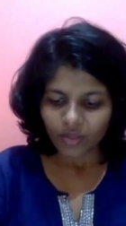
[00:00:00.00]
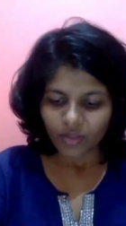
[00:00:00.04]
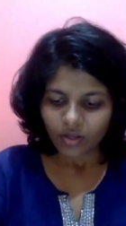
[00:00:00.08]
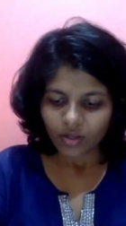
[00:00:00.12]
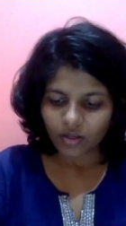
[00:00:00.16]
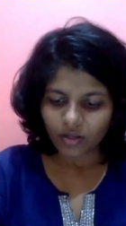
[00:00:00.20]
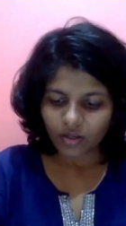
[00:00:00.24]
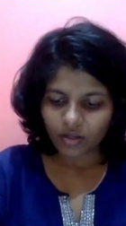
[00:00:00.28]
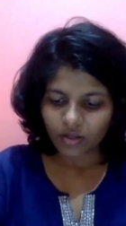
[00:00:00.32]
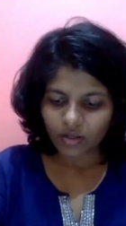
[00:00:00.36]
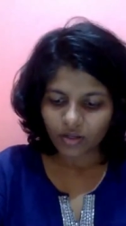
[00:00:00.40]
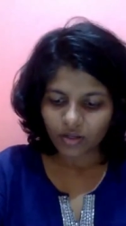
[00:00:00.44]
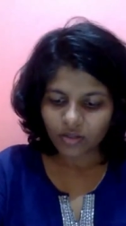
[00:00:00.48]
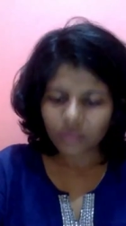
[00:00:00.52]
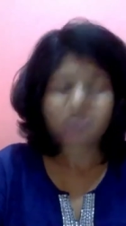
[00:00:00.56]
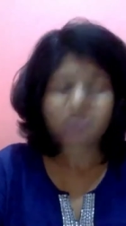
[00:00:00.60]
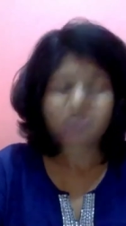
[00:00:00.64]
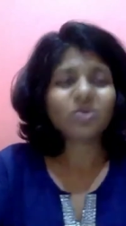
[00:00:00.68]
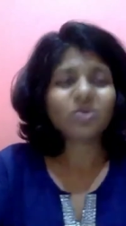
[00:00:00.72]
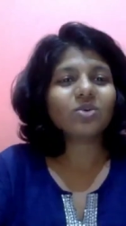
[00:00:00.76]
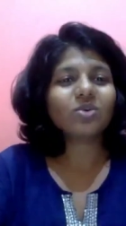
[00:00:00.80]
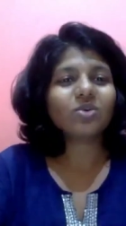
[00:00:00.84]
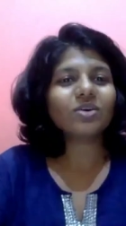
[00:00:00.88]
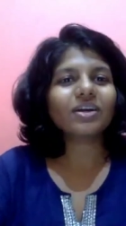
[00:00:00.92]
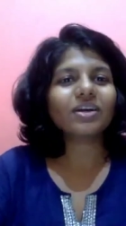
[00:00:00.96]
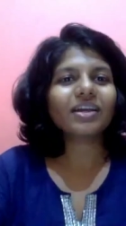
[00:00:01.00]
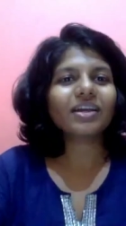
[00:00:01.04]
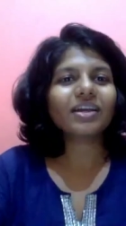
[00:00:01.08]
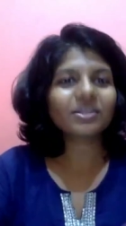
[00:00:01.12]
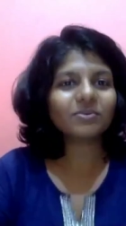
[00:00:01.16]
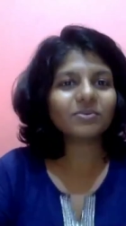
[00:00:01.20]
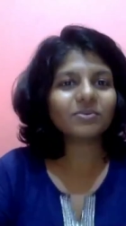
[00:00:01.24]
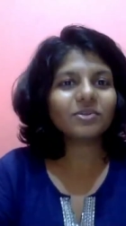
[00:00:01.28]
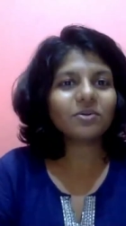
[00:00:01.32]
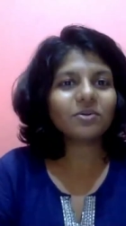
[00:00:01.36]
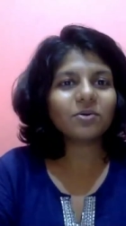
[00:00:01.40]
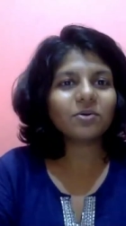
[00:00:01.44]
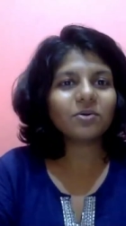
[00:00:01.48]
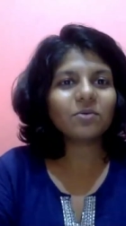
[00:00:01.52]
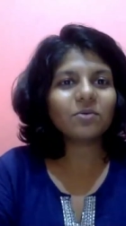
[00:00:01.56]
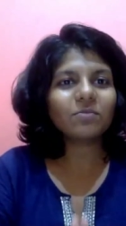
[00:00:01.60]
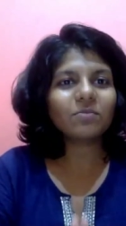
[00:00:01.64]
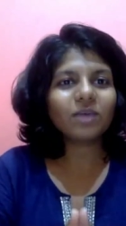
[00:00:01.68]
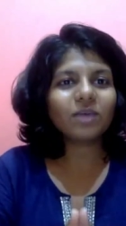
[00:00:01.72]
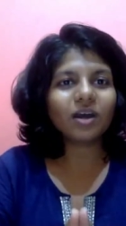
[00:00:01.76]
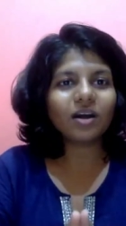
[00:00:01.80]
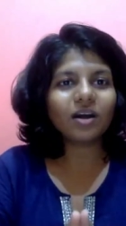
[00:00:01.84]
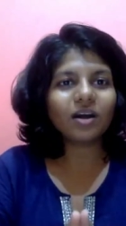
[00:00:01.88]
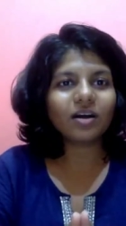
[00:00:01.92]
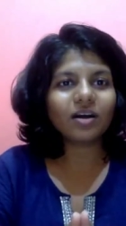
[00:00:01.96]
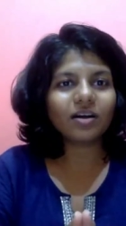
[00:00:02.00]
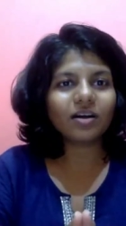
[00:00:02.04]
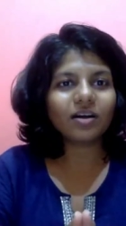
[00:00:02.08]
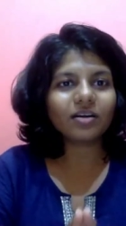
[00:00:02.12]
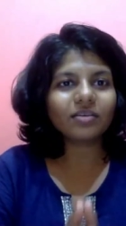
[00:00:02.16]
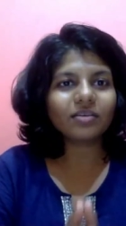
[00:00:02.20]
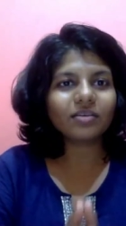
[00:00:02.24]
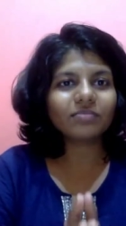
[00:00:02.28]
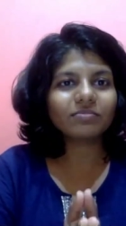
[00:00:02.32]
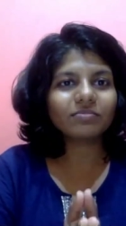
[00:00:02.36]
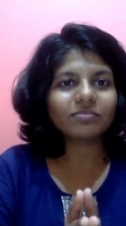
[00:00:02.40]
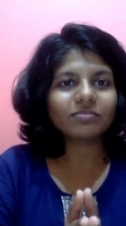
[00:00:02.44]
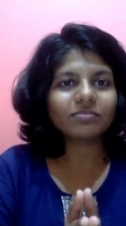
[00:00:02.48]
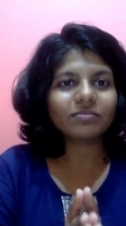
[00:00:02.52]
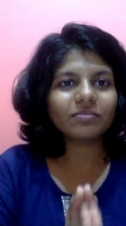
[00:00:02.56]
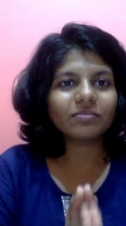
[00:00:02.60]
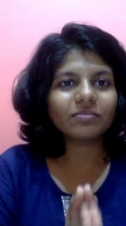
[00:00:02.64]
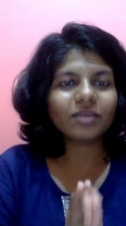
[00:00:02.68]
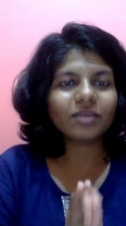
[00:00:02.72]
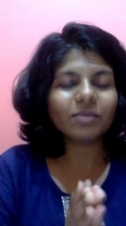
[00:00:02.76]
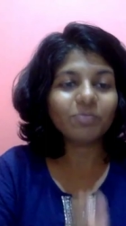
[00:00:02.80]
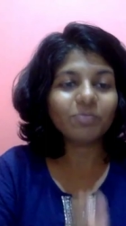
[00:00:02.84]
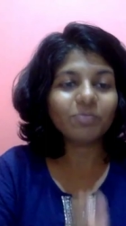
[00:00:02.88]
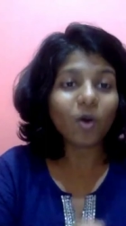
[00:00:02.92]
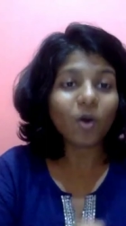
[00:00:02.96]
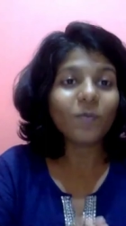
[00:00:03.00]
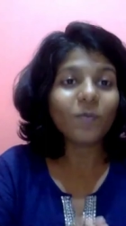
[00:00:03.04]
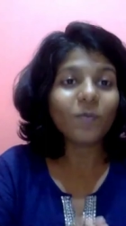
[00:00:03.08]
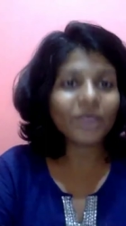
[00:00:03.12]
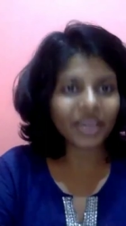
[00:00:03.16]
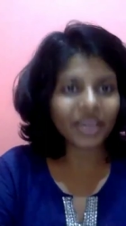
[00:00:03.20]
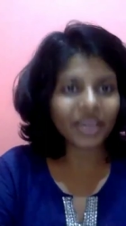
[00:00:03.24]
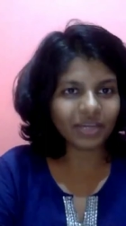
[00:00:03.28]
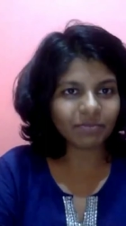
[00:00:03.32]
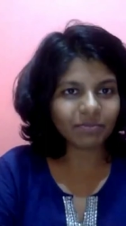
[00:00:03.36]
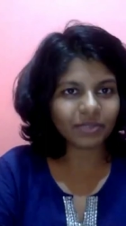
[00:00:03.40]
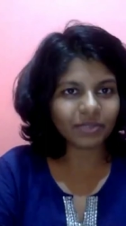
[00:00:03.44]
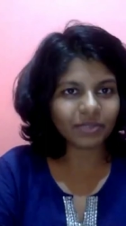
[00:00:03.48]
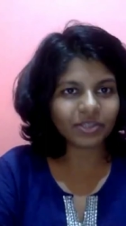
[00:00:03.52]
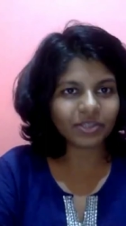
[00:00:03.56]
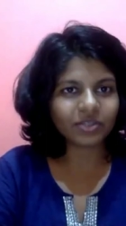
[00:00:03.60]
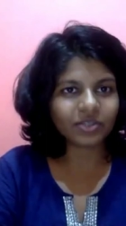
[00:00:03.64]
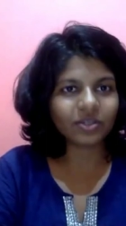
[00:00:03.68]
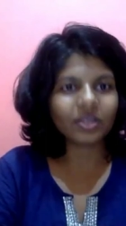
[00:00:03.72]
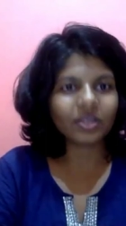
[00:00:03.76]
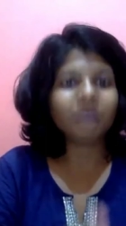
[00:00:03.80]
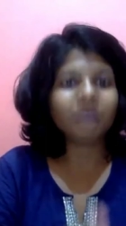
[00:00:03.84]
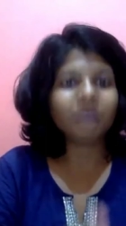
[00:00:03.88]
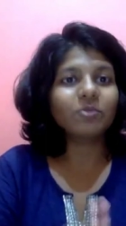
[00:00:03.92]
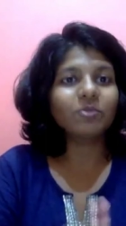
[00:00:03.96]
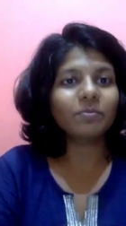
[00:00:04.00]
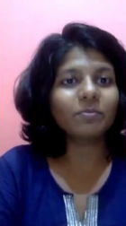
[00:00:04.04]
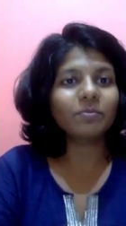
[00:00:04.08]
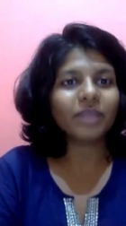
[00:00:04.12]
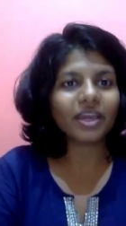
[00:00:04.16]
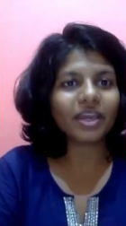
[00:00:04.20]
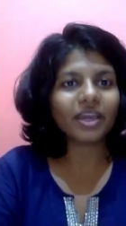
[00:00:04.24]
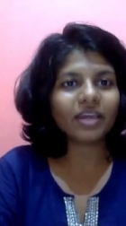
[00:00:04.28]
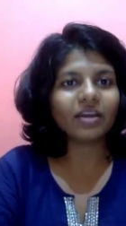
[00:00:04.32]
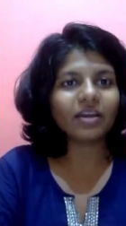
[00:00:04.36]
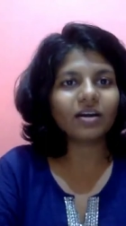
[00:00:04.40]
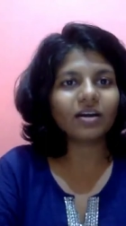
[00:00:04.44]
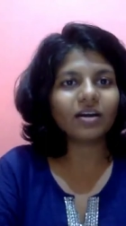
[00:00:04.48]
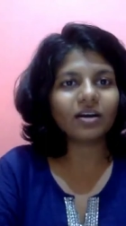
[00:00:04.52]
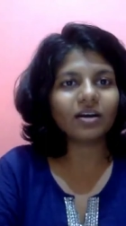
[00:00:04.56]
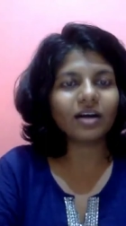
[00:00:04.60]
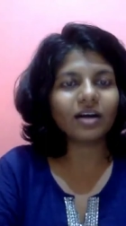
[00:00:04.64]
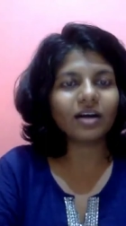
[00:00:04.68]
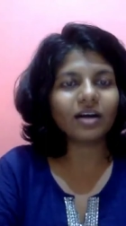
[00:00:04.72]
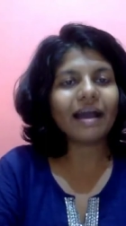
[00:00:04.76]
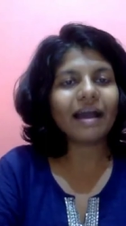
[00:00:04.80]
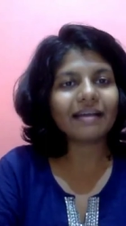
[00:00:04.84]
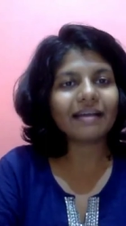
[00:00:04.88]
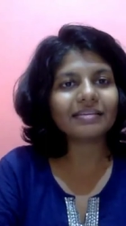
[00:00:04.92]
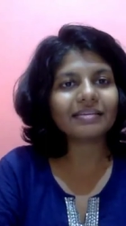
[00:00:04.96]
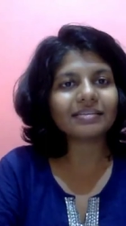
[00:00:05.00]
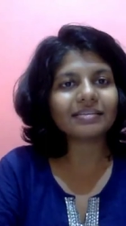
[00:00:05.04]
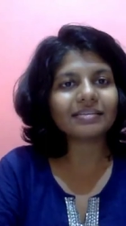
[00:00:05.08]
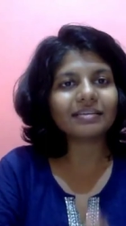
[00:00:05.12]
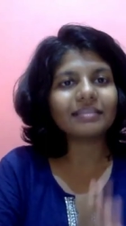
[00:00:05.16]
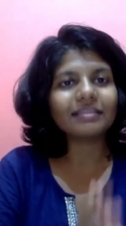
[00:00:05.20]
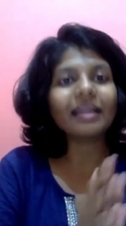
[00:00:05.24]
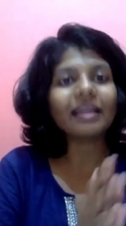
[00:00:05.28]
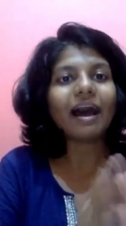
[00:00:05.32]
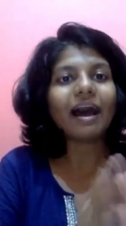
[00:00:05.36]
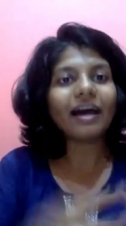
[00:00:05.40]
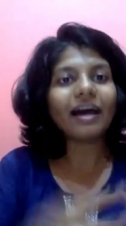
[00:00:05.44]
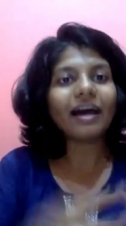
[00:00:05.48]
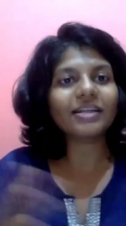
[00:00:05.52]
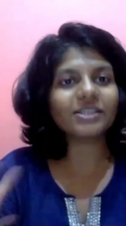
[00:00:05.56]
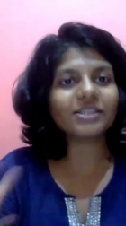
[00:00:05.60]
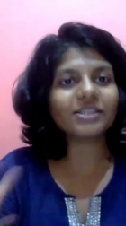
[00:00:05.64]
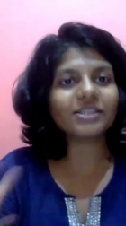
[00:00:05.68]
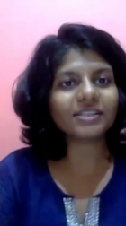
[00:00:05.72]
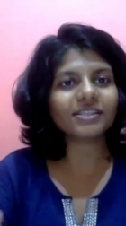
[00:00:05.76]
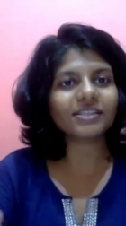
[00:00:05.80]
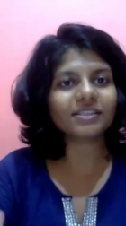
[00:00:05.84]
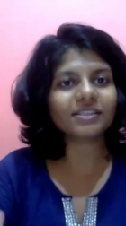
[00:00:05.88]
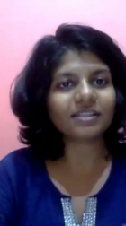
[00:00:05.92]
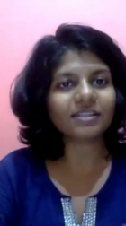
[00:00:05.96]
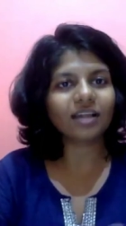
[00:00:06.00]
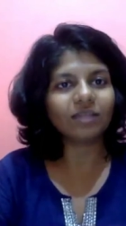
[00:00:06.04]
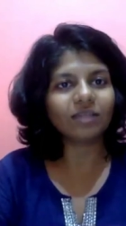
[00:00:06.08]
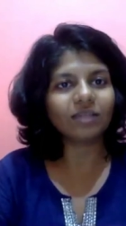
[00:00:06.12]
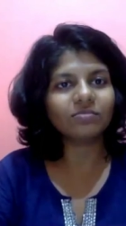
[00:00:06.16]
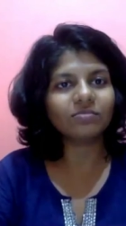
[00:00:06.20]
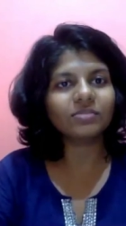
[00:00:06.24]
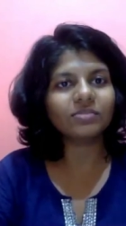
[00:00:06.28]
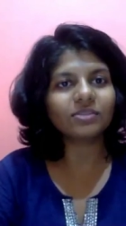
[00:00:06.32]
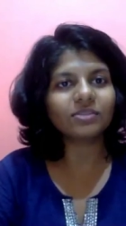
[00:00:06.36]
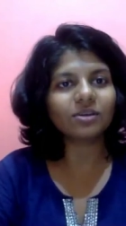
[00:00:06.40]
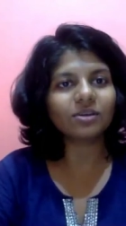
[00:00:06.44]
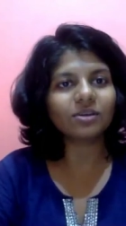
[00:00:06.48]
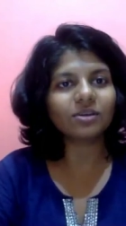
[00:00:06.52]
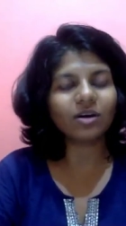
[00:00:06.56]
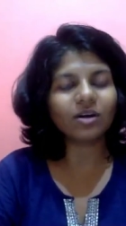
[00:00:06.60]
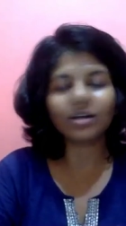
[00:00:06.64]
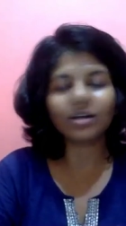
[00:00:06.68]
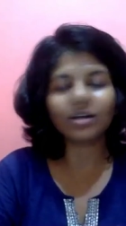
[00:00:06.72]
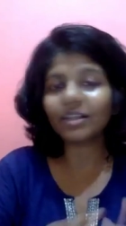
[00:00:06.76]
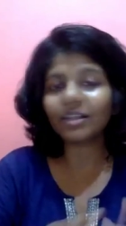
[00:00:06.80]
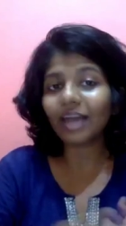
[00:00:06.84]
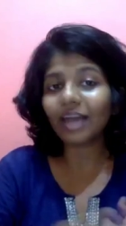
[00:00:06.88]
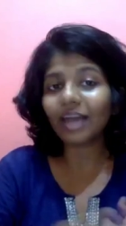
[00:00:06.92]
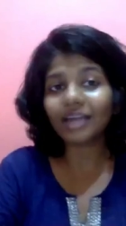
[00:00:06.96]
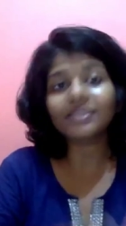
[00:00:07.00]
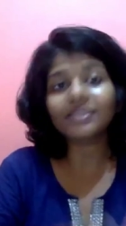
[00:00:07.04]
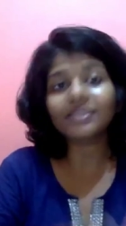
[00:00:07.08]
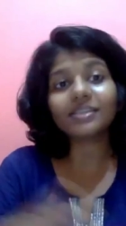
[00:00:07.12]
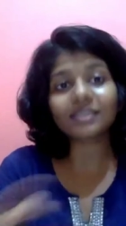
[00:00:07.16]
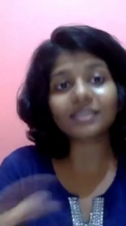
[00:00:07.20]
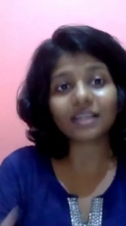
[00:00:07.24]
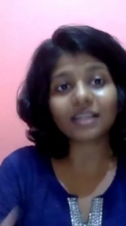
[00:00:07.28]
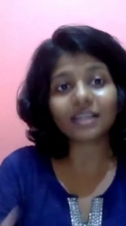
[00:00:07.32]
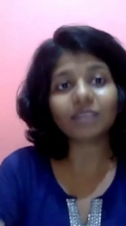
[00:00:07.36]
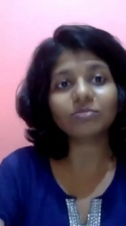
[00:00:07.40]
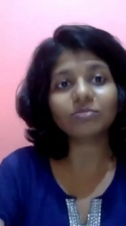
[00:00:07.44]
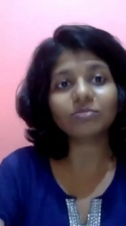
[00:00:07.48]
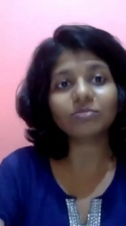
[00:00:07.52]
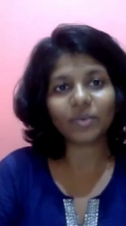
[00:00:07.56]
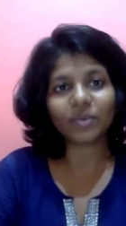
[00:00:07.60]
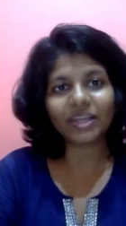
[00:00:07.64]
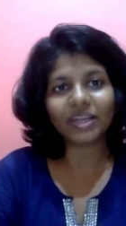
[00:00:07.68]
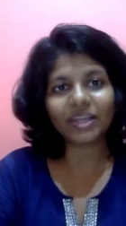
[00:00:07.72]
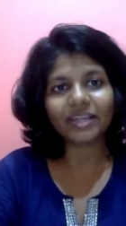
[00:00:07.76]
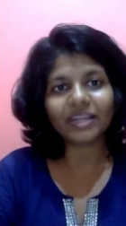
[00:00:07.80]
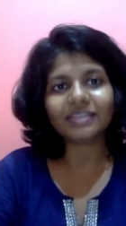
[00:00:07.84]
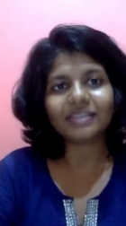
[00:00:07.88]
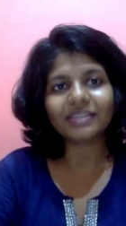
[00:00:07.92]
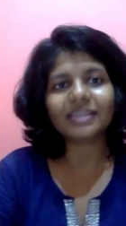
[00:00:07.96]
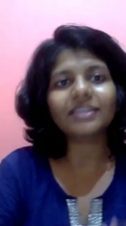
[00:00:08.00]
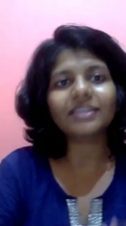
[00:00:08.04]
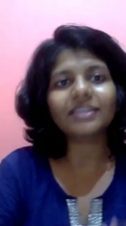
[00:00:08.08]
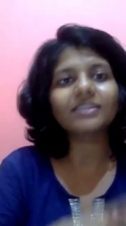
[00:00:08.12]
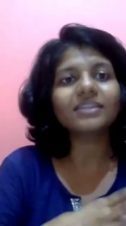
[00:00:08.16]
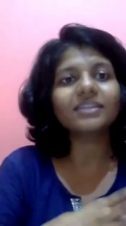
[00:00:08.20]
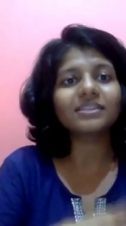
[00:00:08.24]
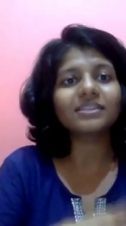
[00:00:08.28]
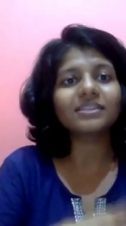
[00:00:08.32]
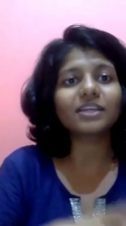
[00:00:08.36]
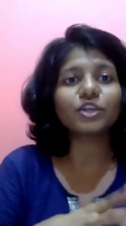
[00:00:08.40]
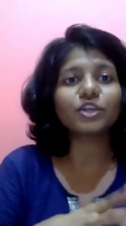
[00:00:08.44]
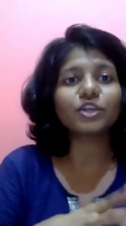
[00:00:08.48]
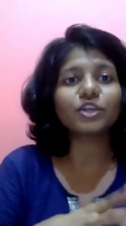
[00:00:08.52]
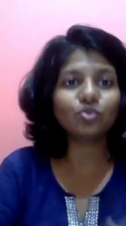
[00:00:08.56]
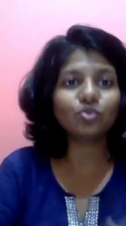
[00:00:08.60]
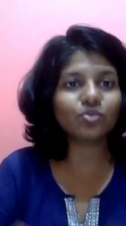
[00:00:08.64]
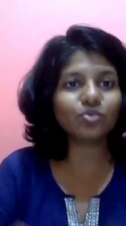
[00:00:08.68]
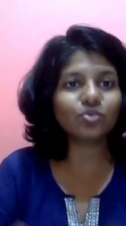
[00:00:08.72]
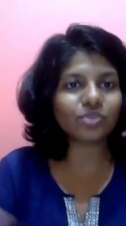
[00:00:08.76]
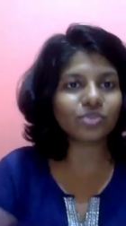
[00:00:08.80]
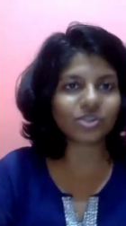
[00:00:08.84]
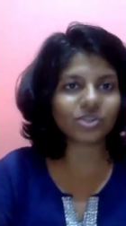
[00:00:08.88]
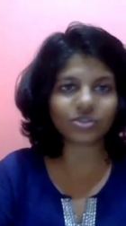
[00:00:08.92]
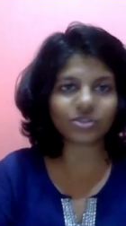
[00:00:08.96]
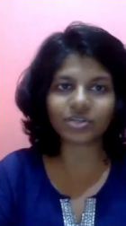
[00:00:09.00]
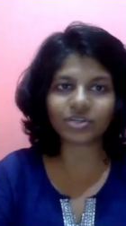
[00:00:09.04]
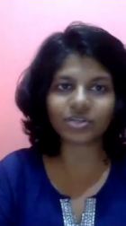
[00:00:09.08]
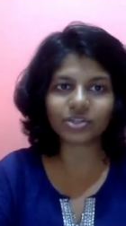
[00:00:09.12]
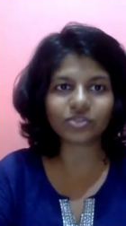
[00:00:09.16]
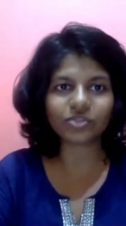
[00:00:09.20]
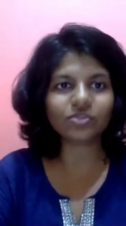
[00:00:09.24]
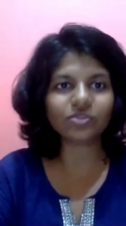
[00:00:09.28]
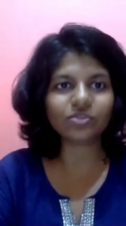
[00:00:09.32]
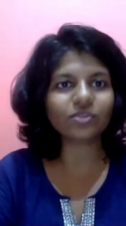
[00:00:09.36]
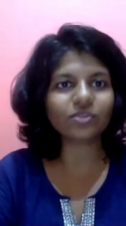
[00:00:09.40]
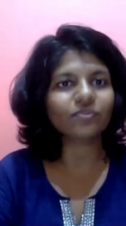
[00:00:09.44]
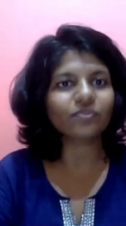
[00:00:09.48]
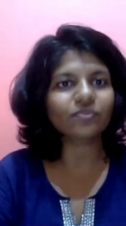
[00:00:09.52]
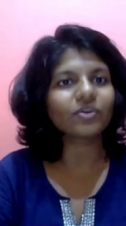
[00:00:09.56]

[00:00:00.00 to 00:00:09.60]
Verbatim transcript: Uh, so as we know, uh, Bombay in particular, Mumbai uh, has largest slums, largest slum dwellings, and these are huge stretches of